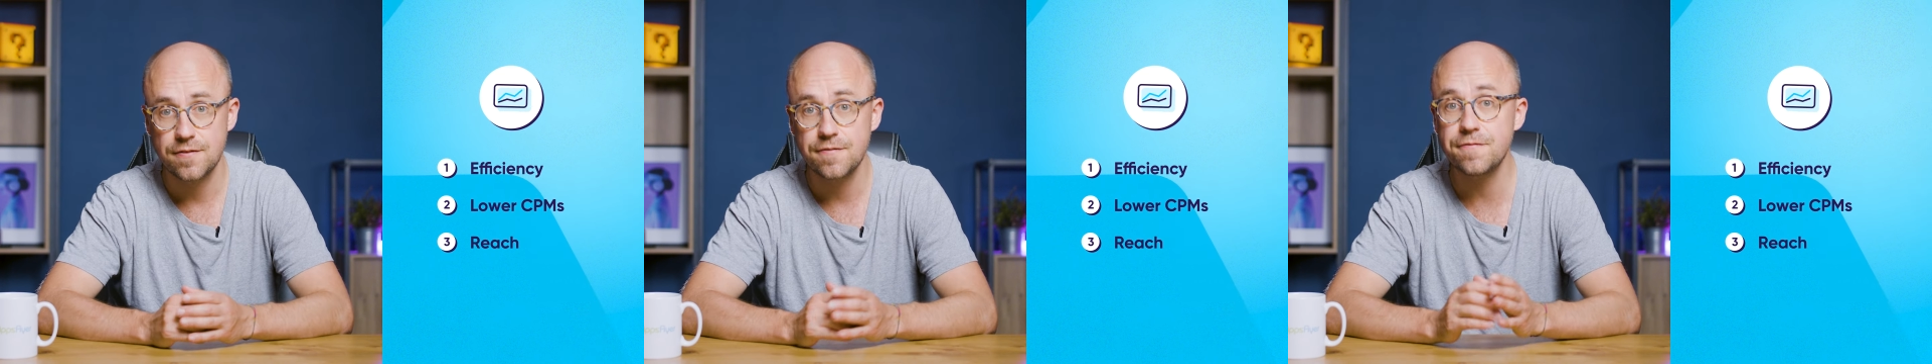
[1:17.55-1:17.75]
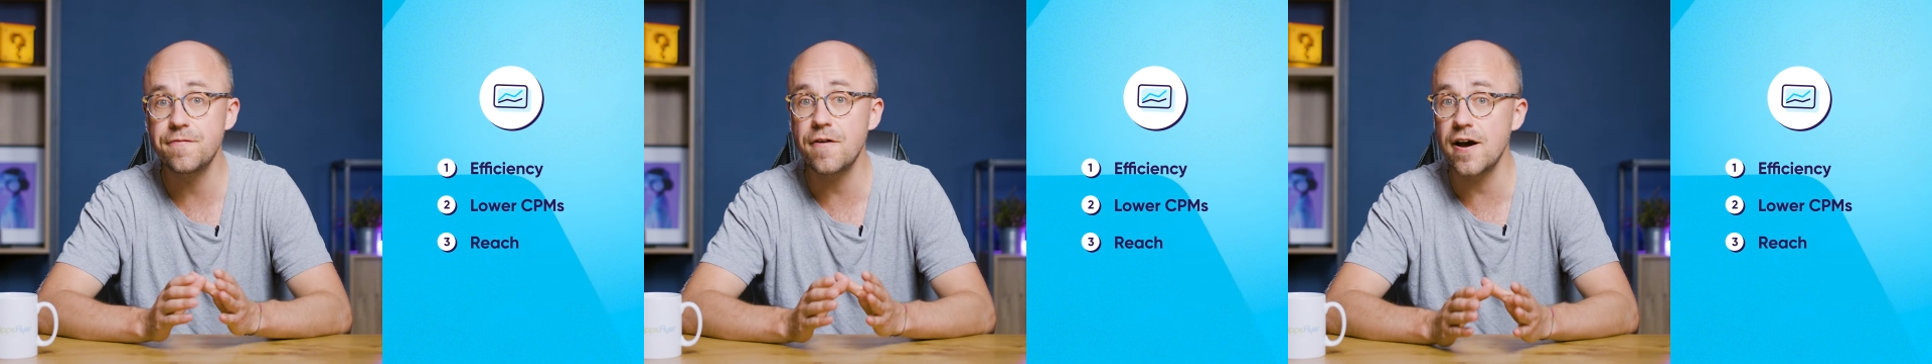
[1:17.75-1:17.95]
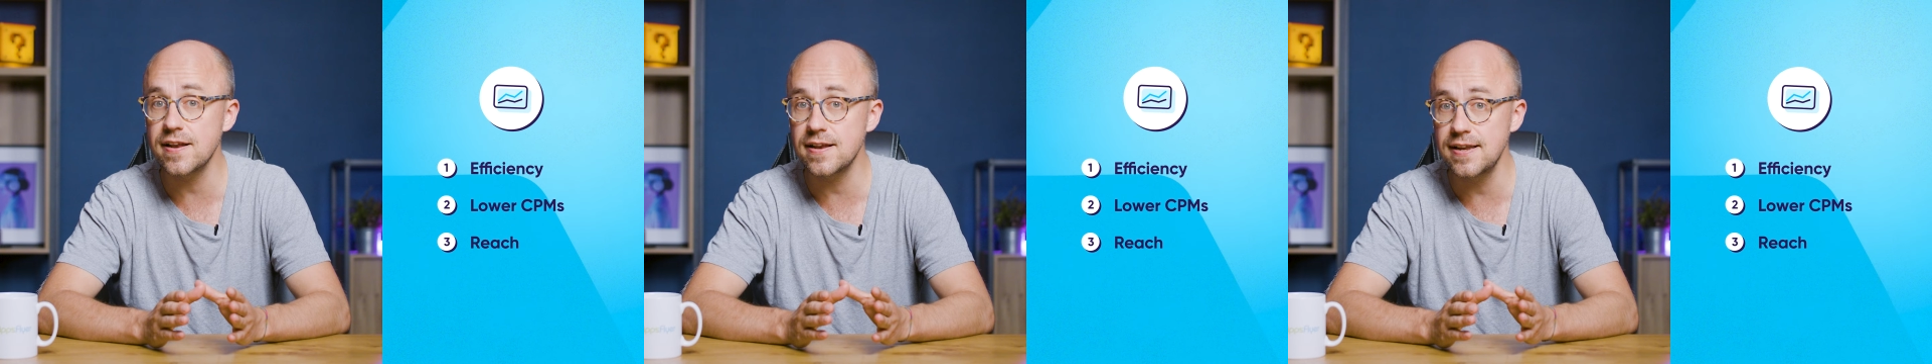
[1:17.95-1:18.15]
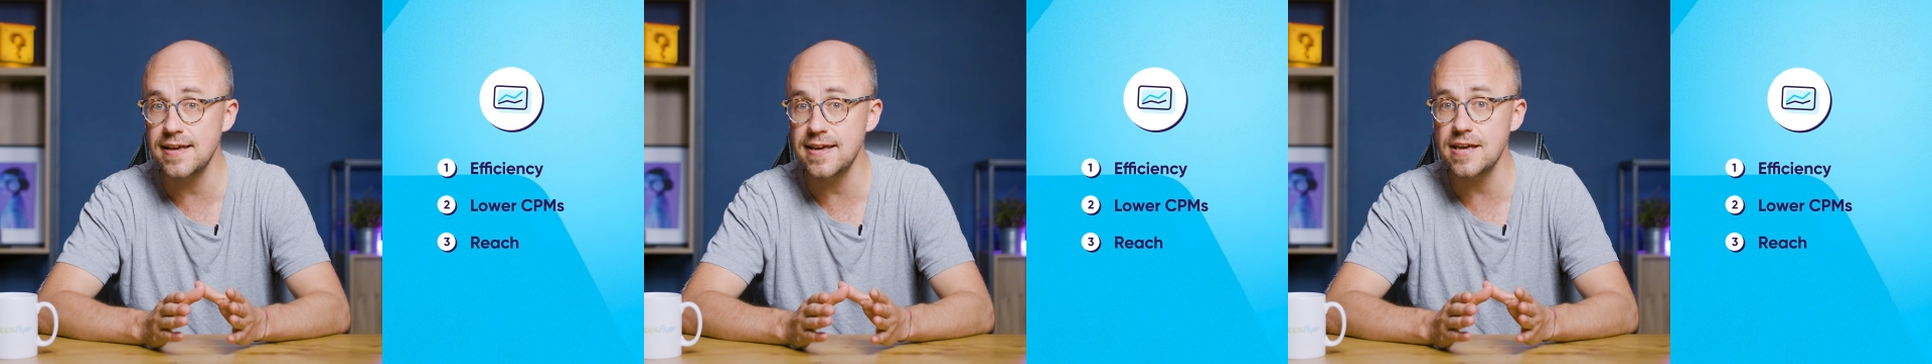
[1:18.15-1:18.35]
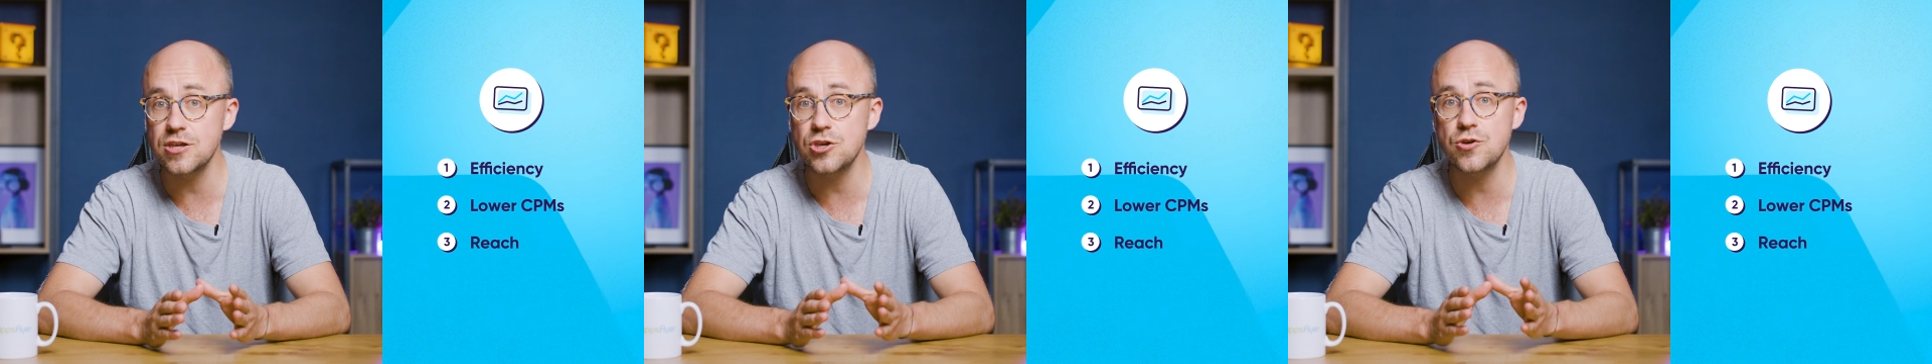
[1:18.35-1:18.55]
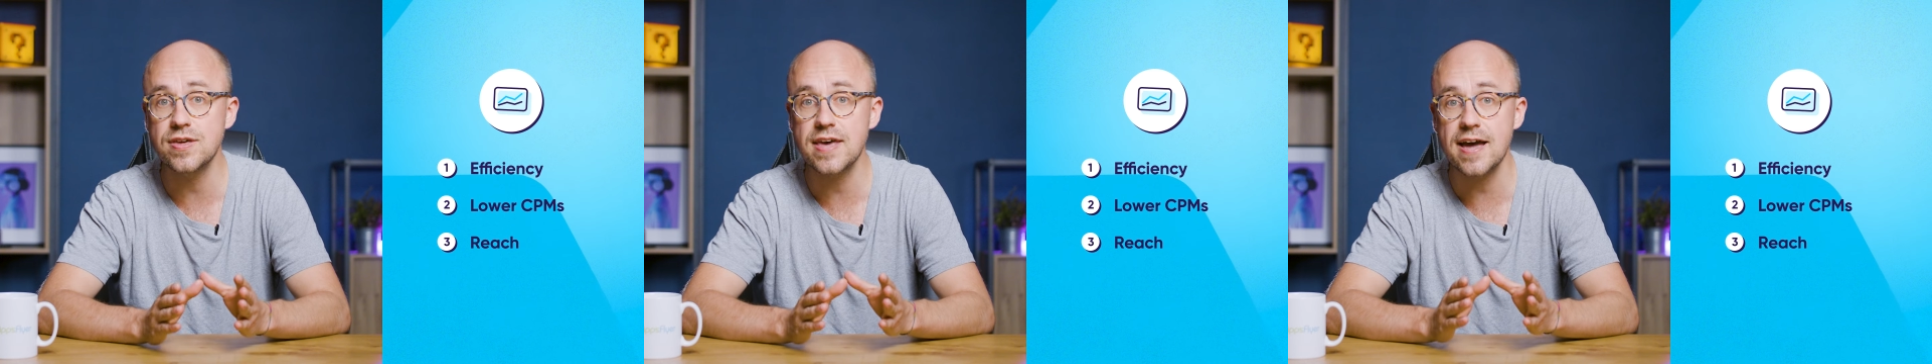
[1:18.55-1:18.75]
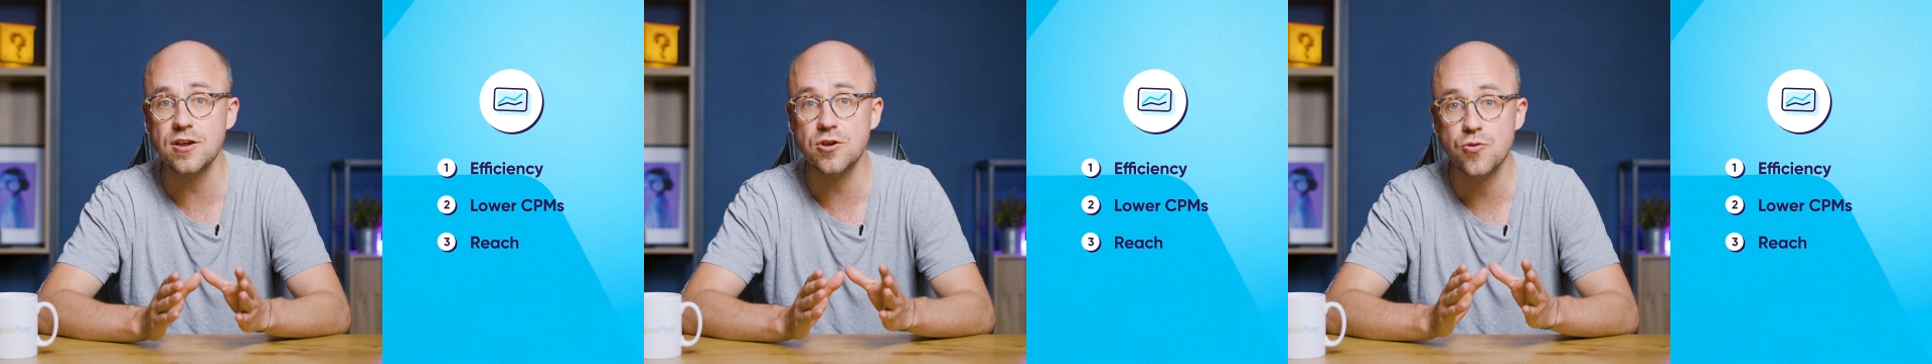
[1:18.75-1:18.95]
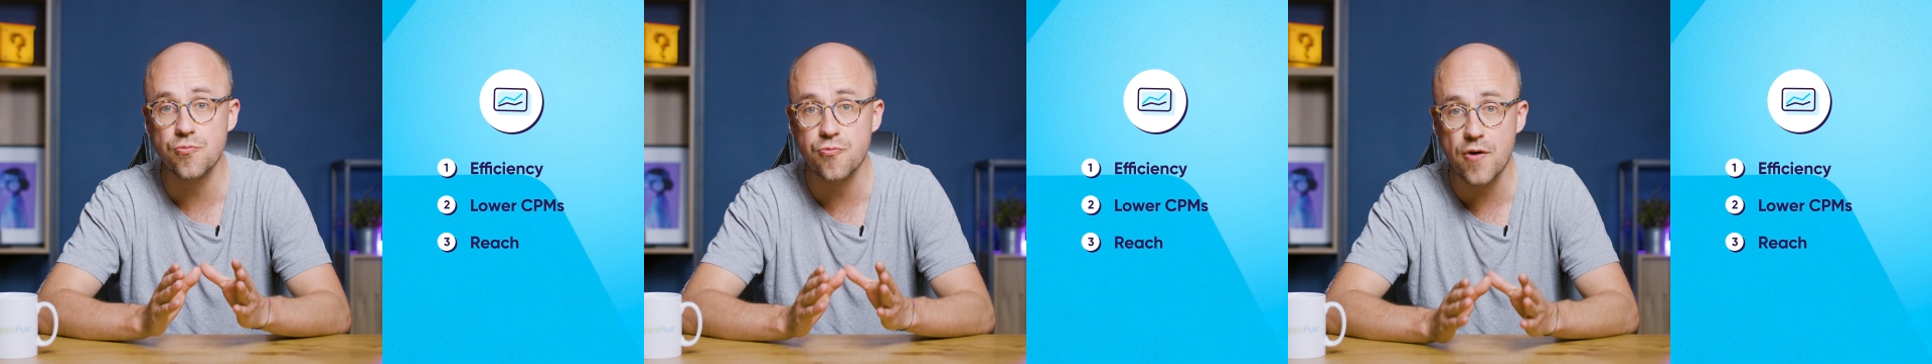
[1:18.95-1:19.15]
Finally, you
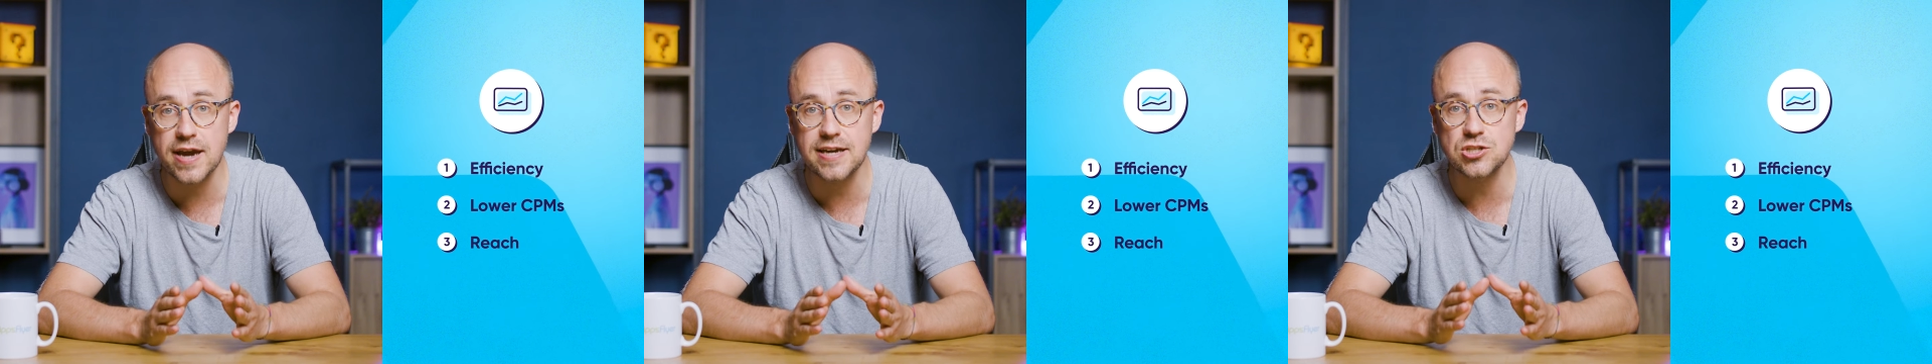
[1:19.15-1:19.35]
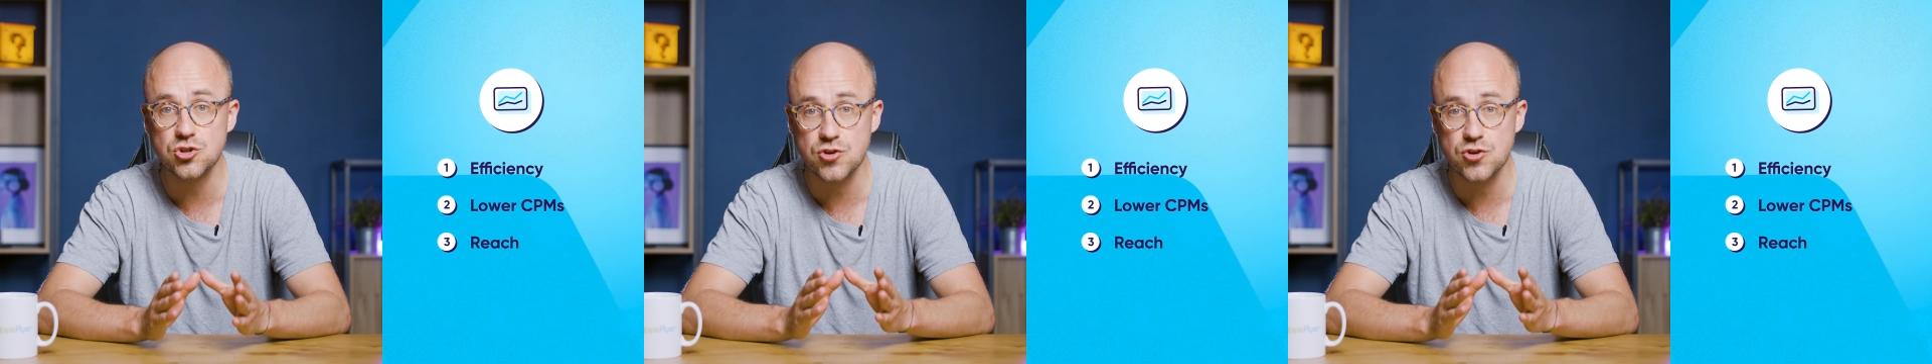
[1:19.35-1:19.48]
get great